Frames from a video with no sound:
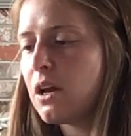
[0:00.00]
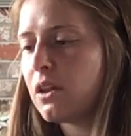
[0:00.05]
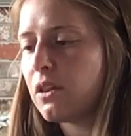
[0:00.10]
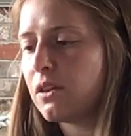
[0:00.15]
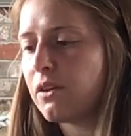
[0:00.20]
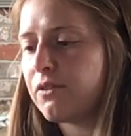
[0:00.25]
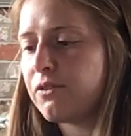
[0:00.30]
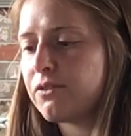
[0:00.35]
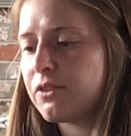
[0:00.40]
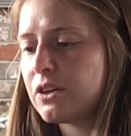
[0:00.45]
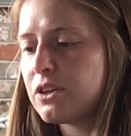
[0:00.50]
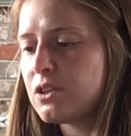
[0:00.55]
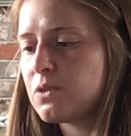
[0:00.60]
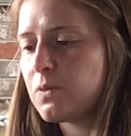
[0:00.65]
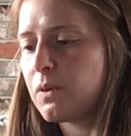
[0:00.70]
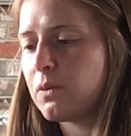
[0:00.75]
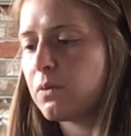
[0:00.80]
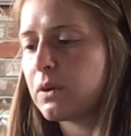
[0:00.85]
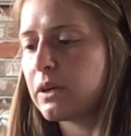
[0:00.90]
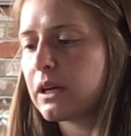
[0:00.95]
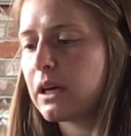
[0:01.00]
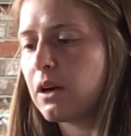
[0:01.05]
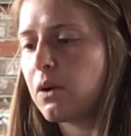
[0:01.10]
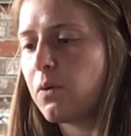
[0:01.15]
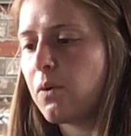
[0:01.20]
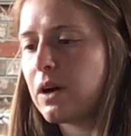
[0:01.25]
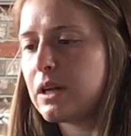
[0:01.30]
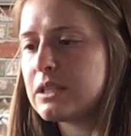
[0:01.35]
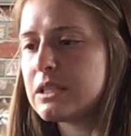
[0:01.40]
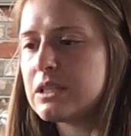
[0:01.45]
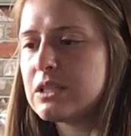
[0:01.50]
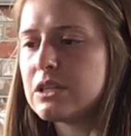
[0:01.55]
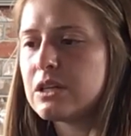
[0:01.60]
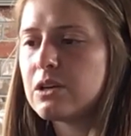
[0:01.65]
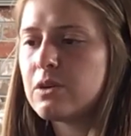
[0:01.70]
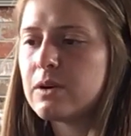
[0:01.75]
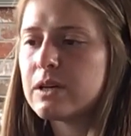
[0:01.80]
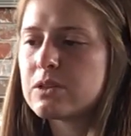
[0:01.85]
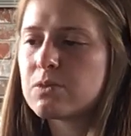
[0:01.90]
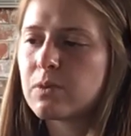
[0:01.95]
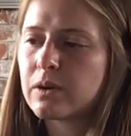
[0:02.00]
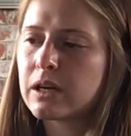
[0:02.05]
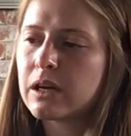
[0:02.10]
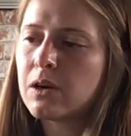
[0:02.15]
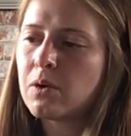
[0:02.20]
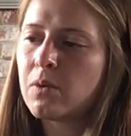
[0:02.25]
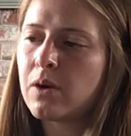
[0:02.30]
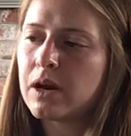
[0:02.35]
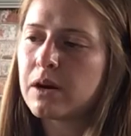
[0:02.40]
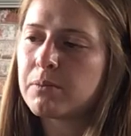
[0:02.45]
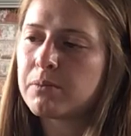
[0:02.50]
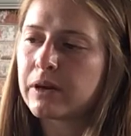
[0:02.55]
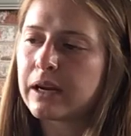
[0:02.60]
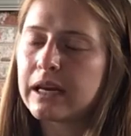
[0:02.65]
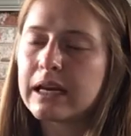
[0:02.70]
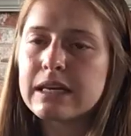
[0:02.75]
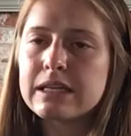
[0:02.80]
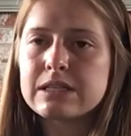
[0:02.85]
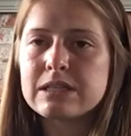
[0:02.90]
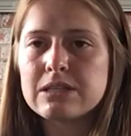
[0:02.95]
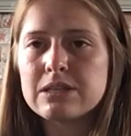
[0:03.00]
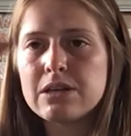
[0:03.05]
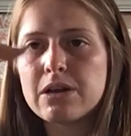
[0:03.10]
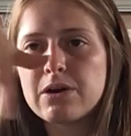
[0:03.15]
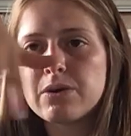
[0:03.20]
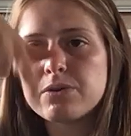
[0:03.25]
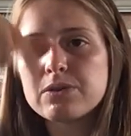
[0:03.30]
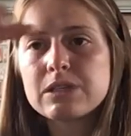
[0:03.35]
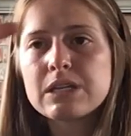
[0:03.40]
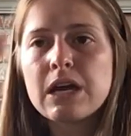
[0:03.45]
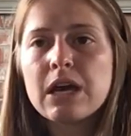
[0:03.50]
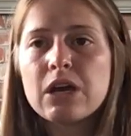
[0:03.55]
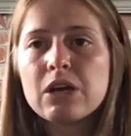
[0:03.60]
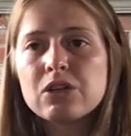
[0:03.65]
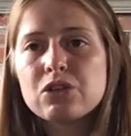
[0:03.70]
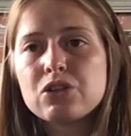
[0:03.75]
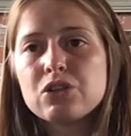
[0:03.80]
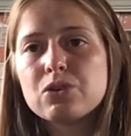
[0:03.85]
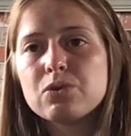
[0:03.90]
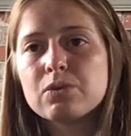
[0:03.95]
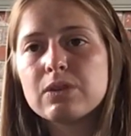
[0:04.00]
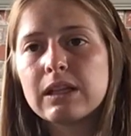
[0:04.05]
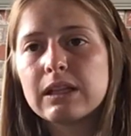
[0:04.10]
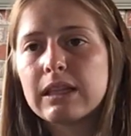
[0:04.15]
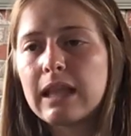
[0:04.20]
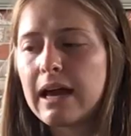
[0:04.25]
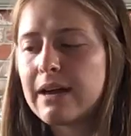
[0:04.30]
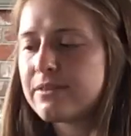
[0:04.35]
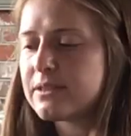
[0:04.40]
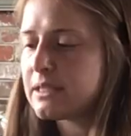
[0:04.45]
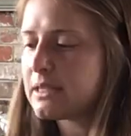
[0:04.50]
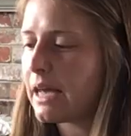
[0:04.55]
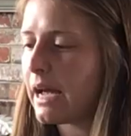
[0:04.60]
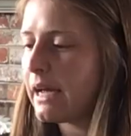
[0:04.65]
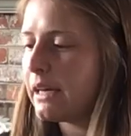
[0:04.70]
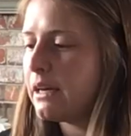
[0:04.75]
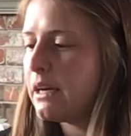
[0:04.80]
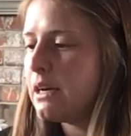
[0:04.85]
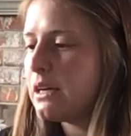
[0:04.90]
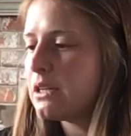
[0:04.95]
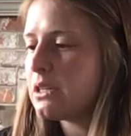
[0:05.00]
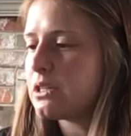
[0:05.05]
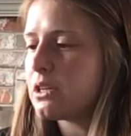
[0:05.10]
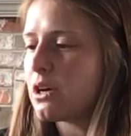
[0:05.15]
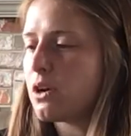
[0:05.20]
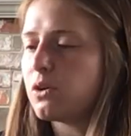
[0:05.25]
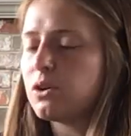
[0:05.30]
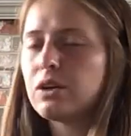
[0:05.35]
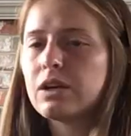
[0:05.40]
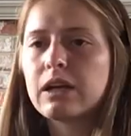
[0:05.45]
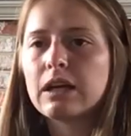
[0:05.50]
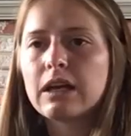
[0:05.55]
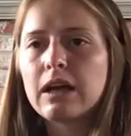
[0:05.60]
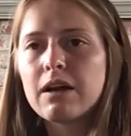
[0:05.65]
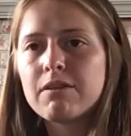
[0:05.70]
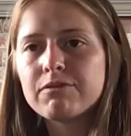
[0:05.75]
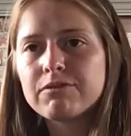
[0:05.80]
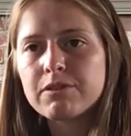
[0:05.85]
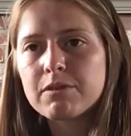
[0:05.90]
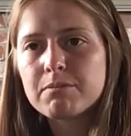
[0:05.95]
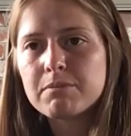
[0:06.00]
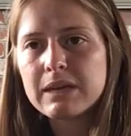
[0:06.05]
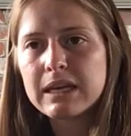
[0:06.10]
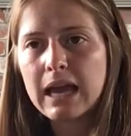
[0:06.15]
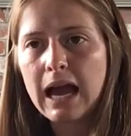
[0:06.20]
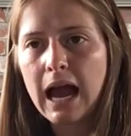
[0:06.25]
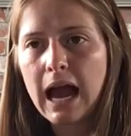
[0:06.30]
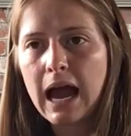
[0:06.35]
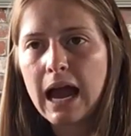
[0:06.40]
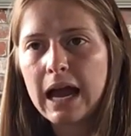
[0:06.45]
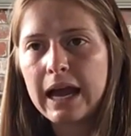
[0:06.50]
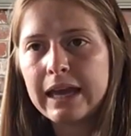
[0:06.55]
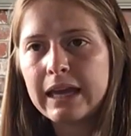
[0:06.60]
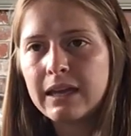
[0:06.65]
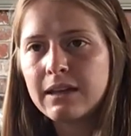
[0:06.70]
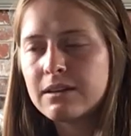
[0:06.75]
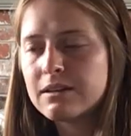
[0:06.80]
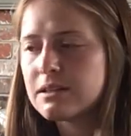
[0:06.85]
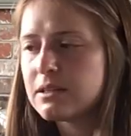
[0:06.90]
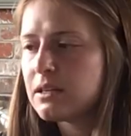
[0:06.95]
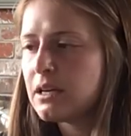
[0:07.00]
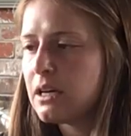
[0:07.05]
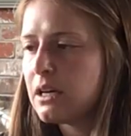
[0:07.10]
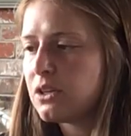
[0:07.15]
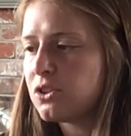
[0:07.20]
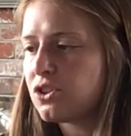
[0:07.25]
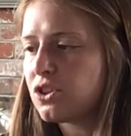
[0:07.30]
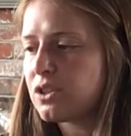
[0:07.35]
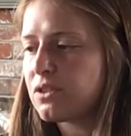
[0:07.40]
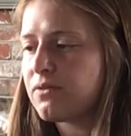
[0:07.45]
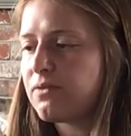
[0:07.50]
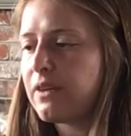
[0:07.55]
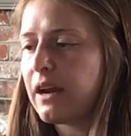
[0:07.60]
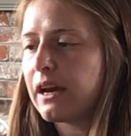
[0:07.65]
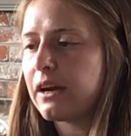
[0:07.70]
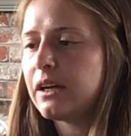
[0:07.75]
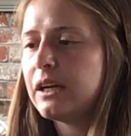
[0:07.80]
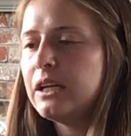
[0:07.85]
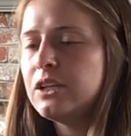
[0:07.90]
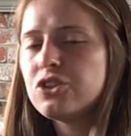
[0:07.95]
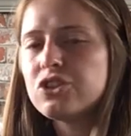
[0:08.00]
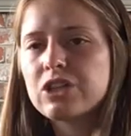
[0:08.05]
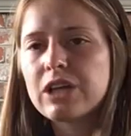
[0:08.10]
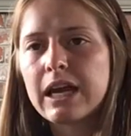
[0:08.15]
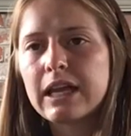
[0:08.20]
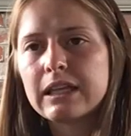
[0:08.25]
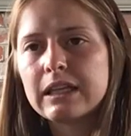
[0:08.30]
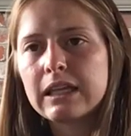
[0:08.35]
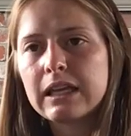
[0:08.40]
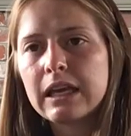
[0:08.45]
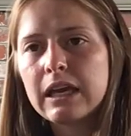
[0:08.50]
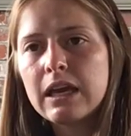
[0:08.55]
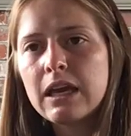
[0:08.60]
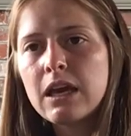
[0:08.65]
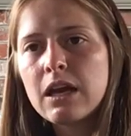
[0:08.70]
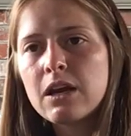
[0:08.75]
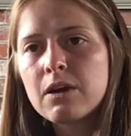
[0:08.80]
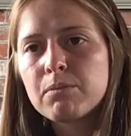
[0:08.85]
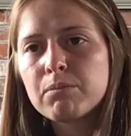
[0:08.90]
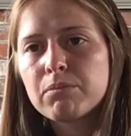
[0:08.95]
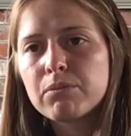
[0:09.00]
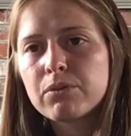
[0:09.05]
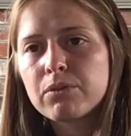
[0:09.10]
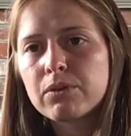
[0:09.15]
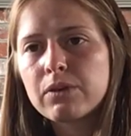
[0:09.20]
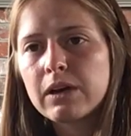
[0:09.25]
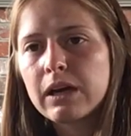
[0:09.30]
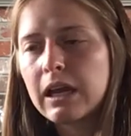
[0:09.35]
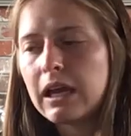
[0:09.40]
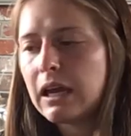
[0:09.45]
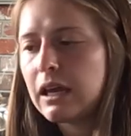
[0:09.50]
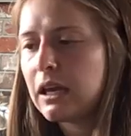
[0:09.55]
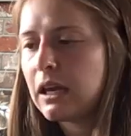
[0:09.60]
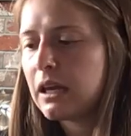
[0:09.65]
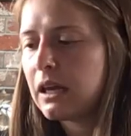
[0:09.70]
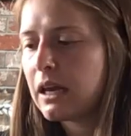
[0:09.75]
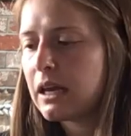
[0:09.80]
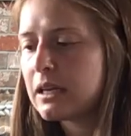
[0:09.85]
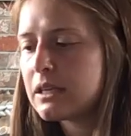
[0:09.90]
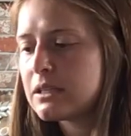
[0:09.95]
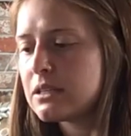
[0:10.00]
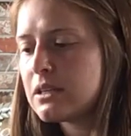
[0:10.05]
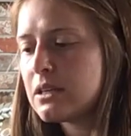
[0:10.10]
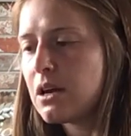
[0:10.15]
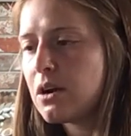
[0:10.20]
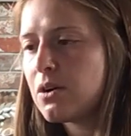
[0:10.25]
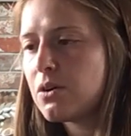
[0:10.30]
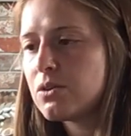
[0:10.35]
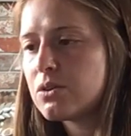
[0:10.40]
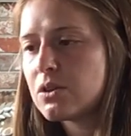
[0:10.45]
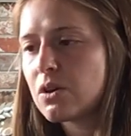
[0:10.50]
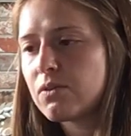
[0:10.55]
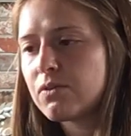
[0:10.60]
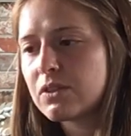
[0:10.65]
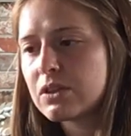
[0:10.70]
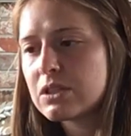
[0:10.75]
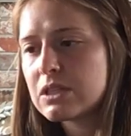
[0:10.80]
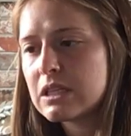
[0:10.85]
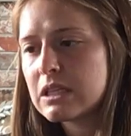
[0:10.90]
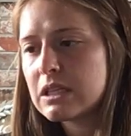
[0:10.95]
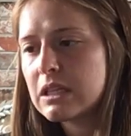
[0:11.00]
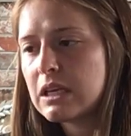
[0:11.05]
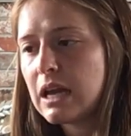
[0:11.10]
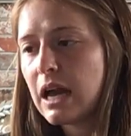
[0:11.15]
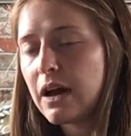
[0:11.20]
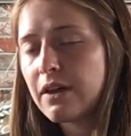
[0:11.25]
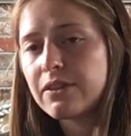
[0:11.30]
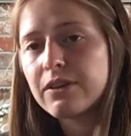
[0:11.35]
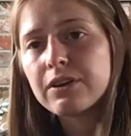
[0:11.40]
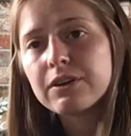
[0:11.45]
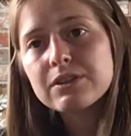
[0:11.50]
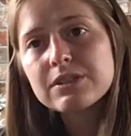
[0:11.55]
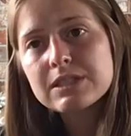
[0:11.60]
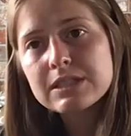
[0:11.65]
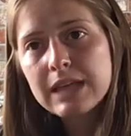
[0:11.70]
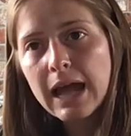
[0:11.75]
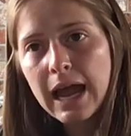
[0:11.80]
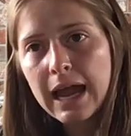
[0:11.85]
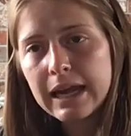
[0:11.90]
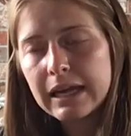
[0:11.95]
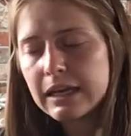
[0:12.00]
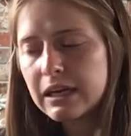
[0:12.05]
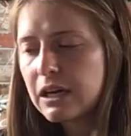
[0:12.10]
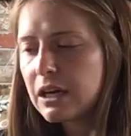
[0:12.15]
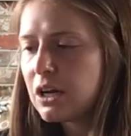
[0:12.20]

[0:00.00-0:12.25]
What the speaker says: the first one we're going to want to do is we're going to want to bring his nose to the left side. So you can come from behind, just very gently bringing his nose over to the other side.